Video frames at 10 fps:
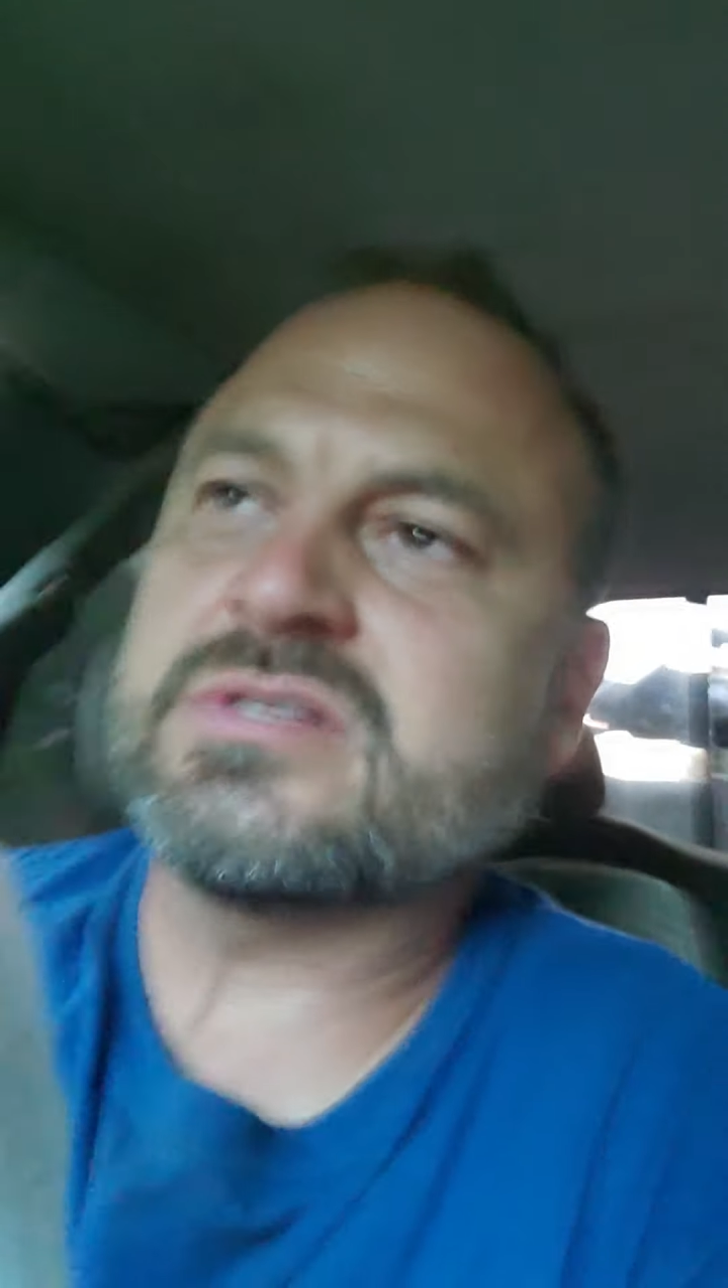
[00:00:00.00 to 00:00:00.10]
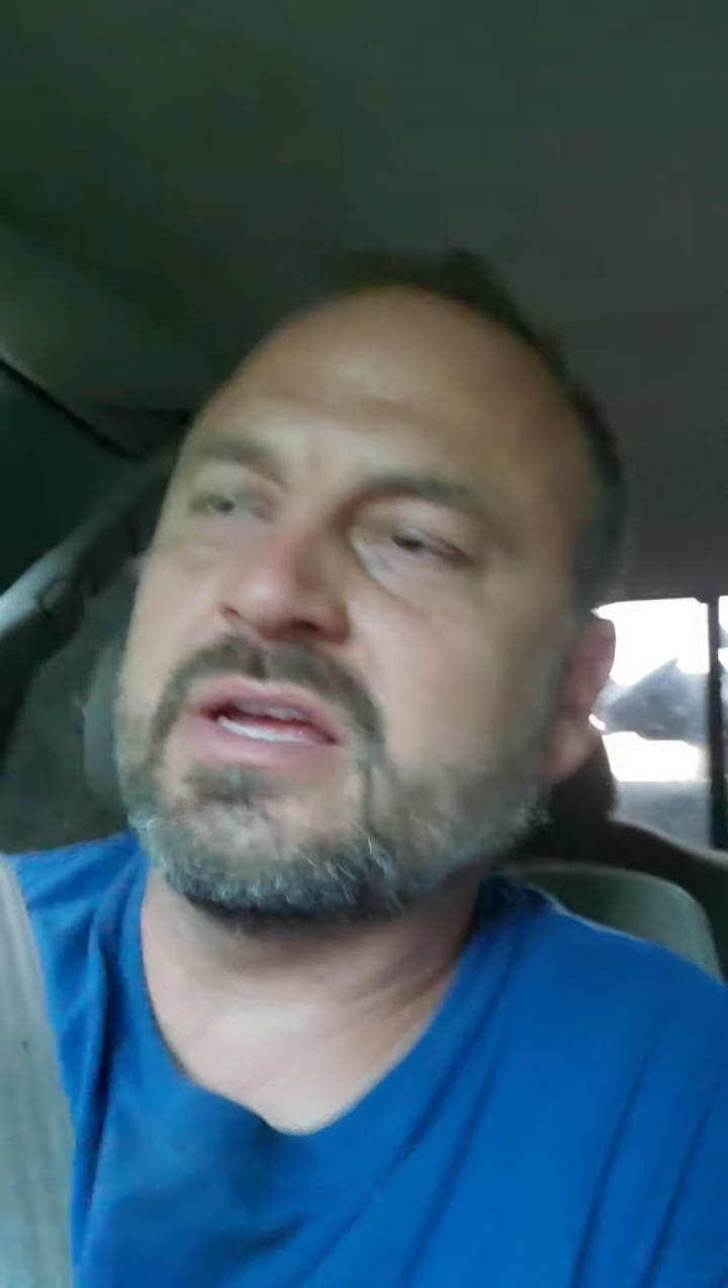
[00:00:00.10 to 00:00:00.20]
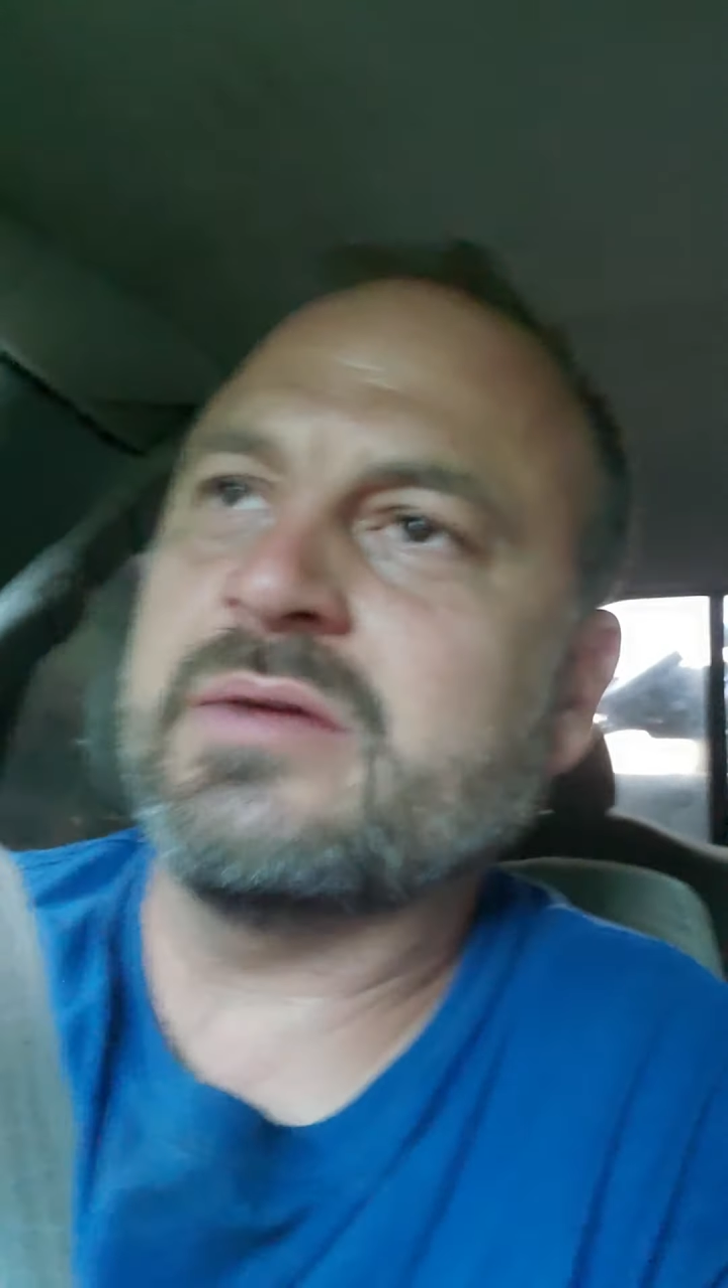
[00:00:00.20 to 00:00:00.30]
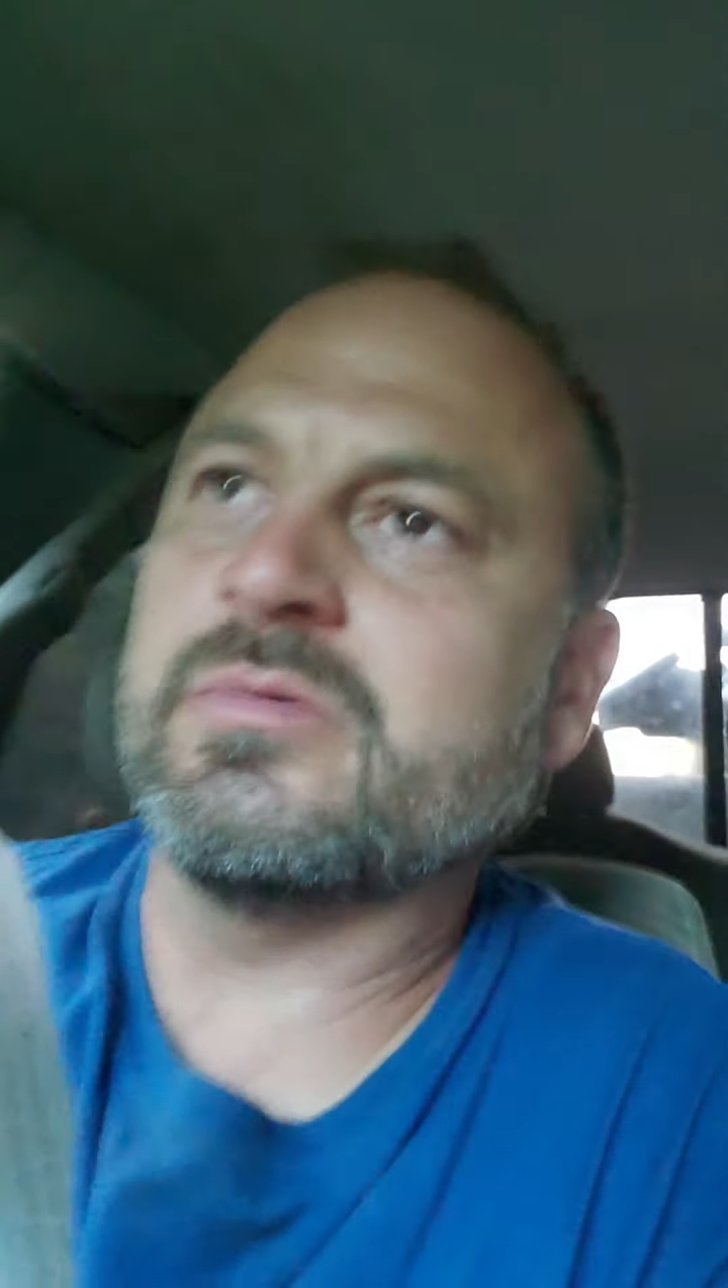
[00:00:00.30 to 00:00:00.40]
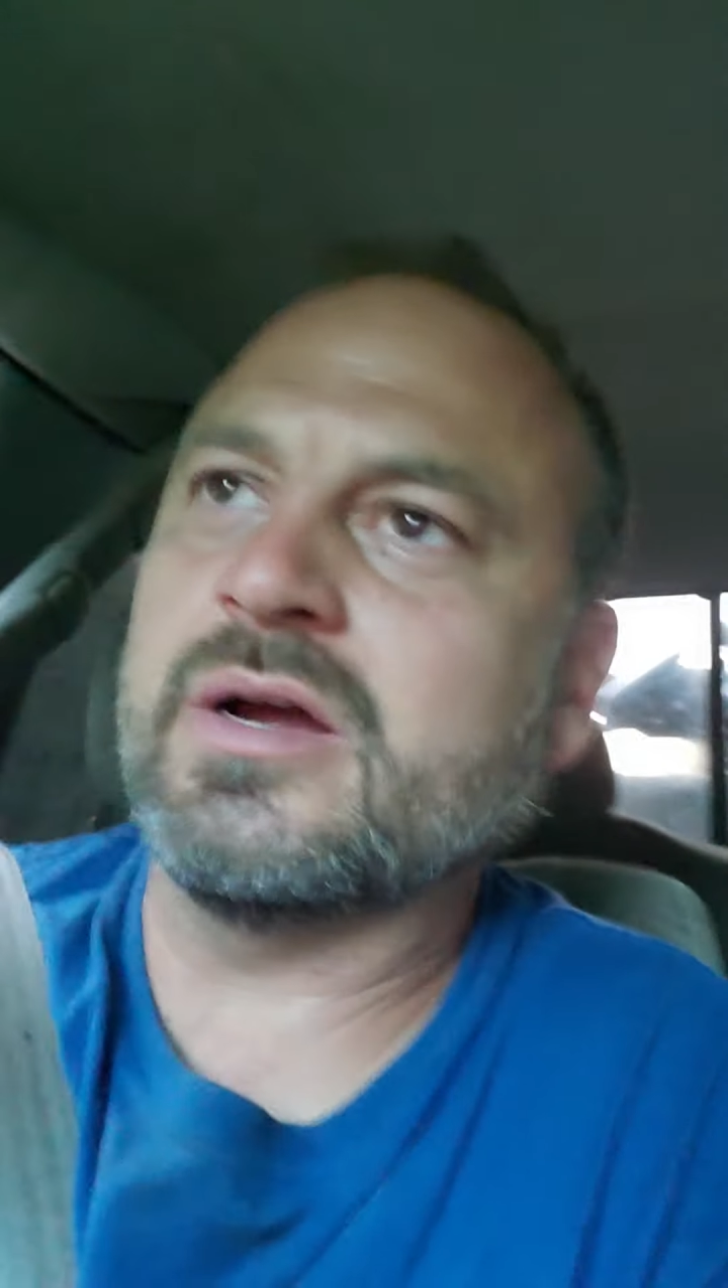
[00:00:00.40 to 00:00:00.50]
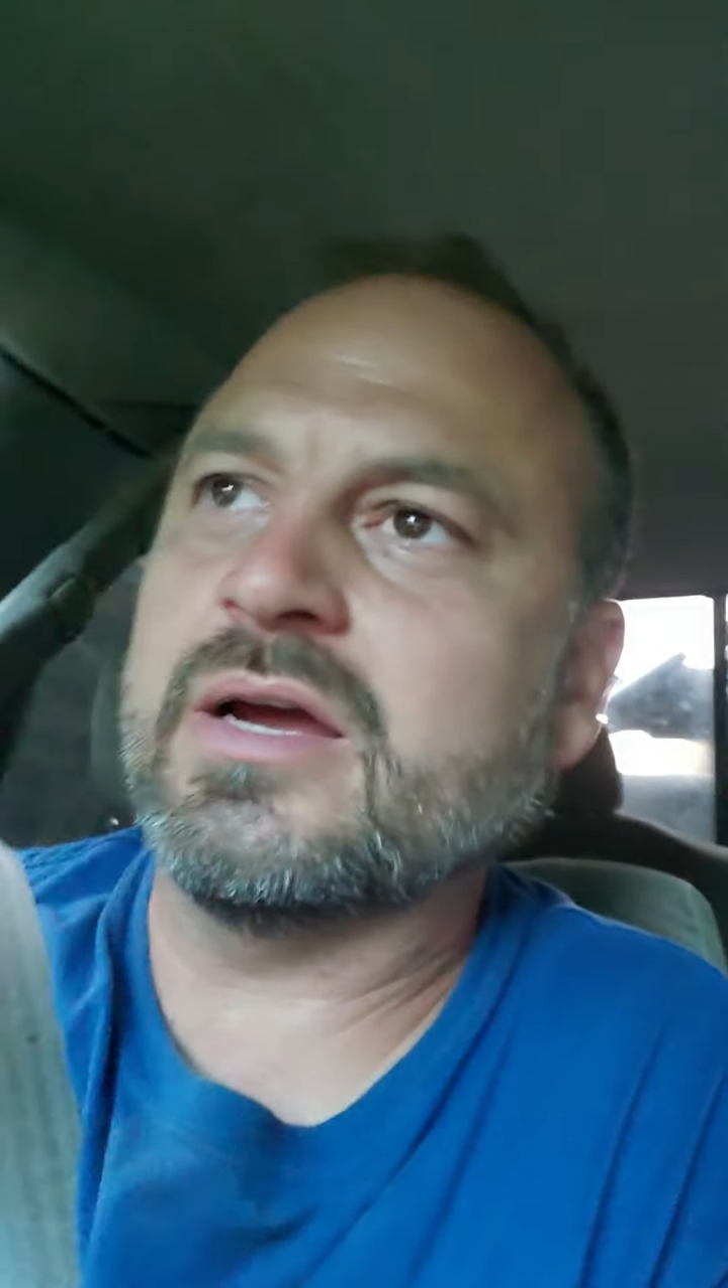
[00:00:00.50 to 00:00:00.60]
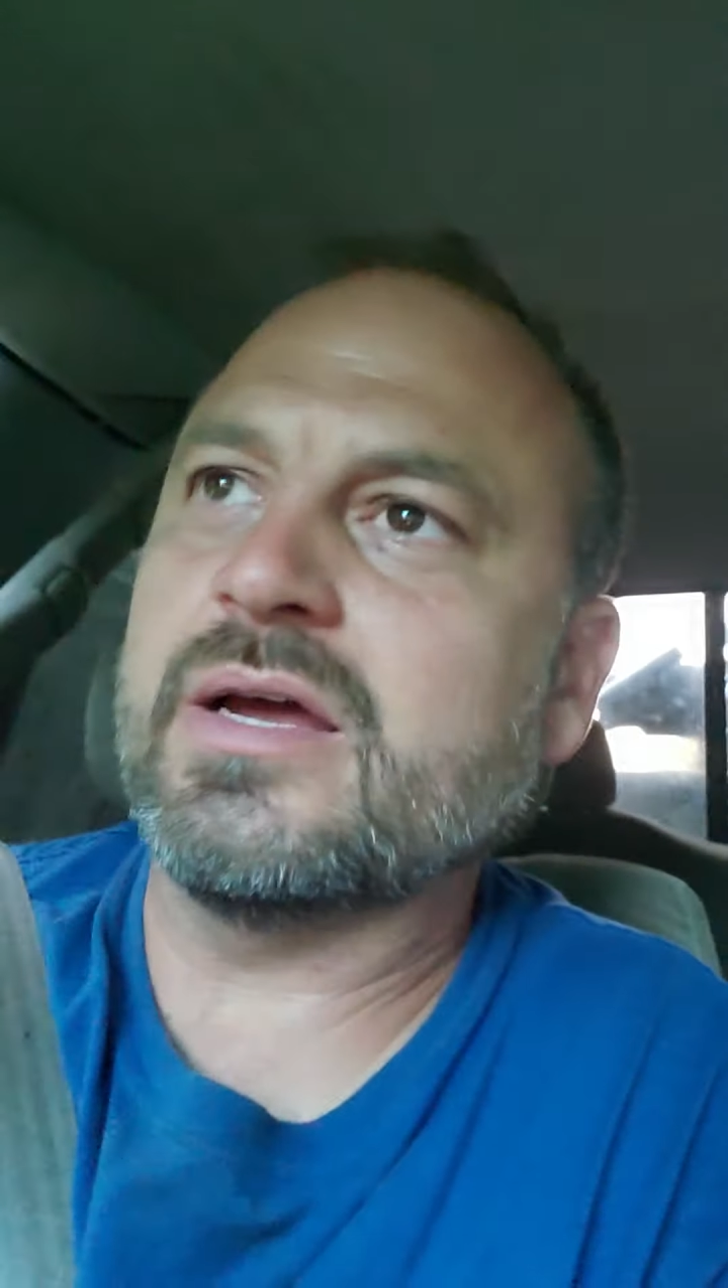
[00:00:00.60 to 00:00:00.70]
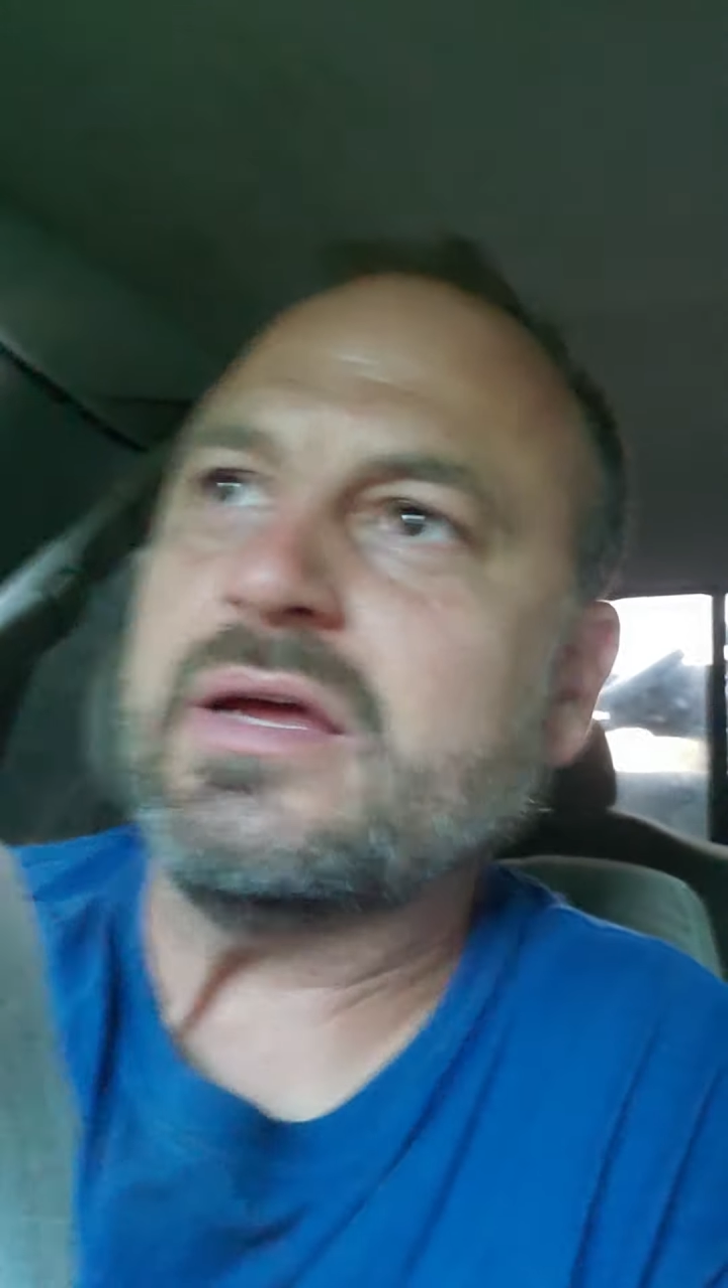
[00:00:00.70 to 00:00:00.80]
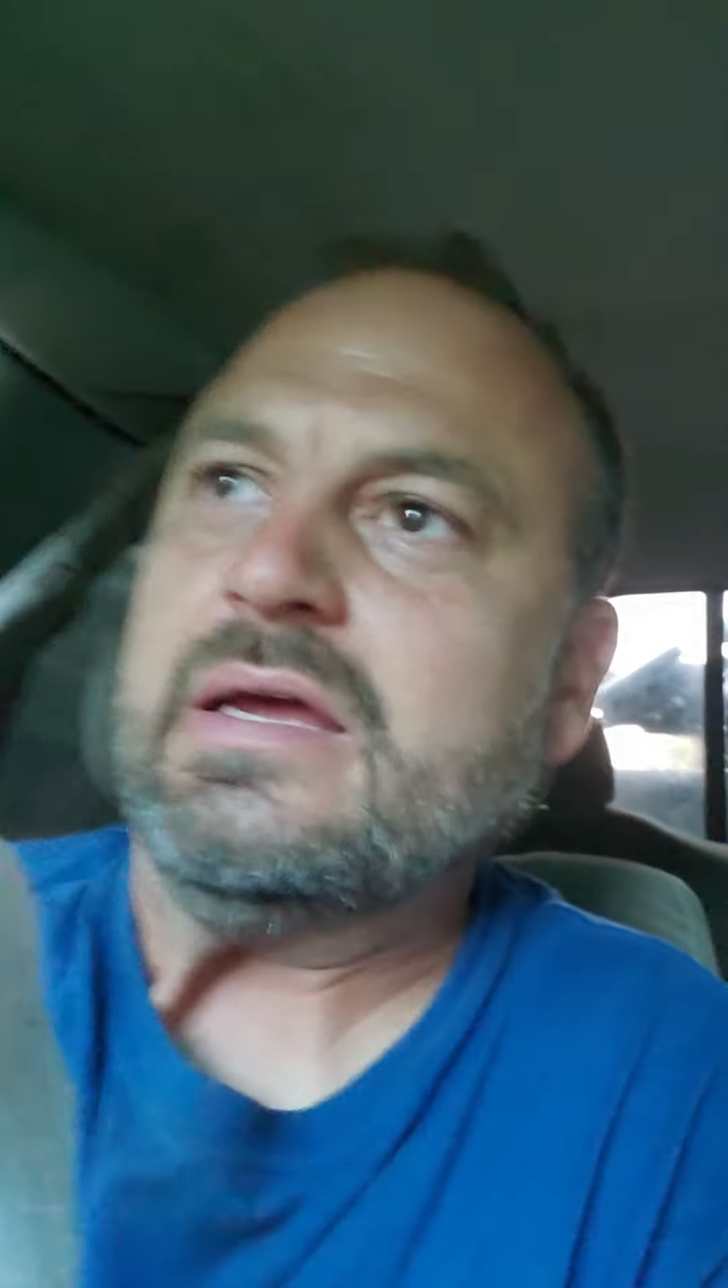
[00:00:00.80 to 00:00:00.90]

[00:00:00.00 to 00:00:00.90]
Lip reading: name right,